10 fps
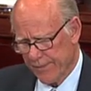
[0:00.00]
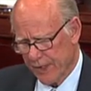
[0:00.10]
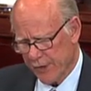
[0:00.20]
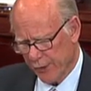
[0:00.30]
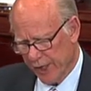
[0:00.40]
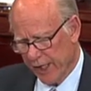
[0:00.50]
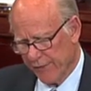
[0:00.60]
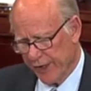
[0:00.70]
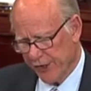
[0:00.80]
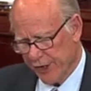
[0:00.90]
So none
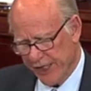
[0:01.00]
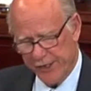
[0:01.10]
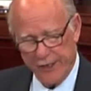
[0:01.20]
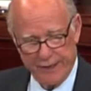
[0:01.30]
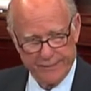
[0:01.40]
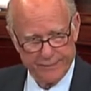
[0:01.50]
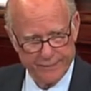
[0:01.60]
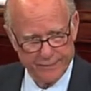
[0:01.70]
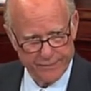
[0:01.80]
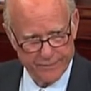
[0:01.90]
of it is easy.
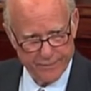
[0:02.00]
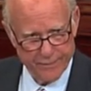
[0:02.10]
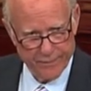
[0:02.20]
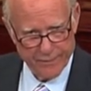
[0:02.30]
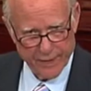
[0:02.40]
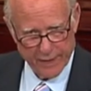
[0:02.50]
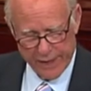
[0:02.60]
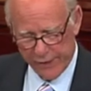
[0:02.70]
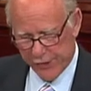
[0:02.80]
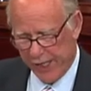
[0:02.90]

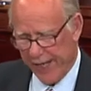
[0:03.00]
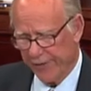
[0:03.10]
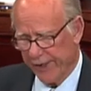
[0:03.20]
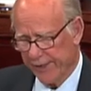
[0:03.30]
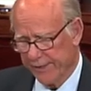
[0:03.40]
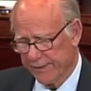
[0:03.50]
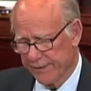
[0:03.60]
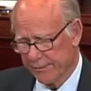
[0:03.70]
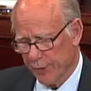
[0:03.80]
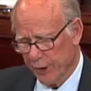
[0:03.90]
I understand that,
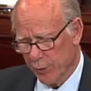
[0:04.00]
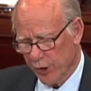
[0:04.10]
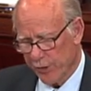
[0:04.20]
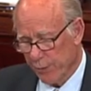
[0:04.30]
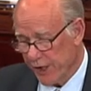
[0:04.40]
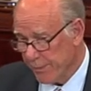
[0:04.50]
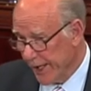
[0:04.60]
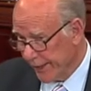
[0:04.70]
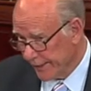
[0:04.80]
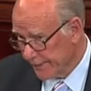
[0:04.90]
but it works much
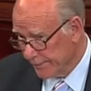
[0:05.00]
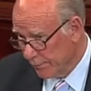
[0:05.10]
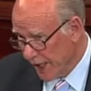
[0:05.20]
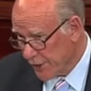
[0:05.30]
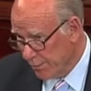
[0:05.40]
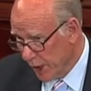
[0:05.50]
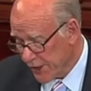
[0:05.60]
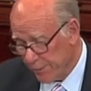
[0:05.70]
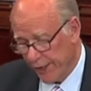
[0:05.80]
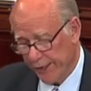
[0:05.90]
better, much,
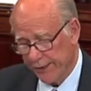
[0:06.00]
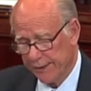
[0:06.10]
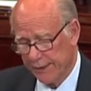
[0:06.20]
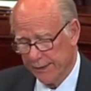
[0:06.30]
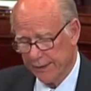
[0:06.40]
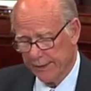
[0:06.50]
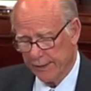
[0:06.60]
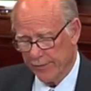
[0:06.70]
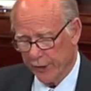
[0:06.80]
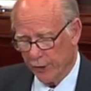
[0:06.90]
much better
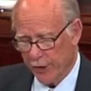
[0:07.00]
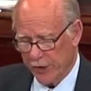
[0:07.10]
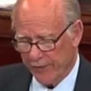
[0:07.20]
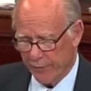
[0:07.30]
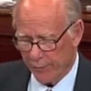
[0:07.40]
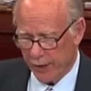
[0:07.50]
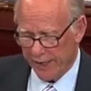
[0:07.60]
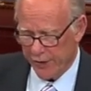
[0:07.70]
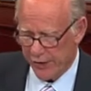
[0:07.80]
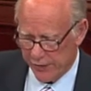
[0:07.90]
than lurching from
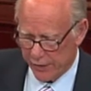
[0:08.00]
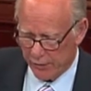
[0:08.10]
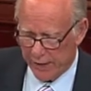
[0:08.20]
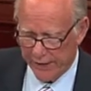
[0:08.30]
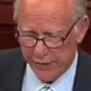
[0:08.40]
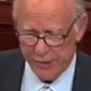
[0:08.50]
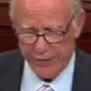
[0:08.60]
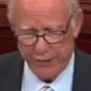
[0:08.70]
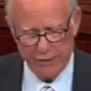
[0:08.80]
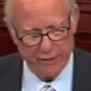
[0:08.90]
crises to
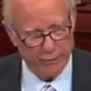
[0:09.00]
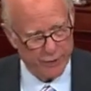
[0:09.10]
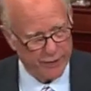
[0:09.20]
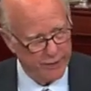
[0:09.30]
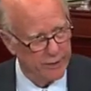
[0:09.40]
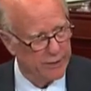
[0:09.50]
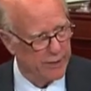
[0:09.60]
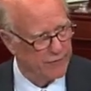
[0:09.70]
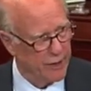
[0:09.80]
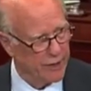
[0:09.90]
crises that we
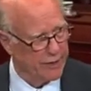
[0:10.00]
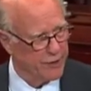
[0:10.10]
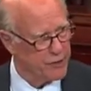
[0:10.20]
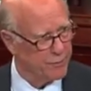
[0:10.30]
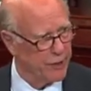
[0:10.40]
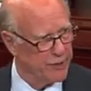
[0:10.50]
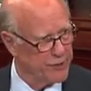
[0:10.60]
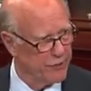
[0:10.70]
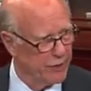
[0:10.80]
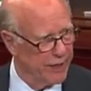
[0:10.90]
have done and
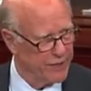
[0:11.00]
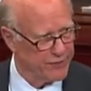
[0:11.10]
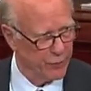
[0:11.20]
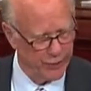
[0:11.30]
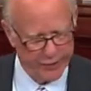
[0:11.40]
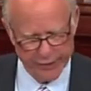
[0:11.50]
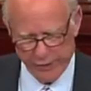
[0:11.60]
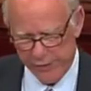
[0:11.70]
experienced in the last 4 years.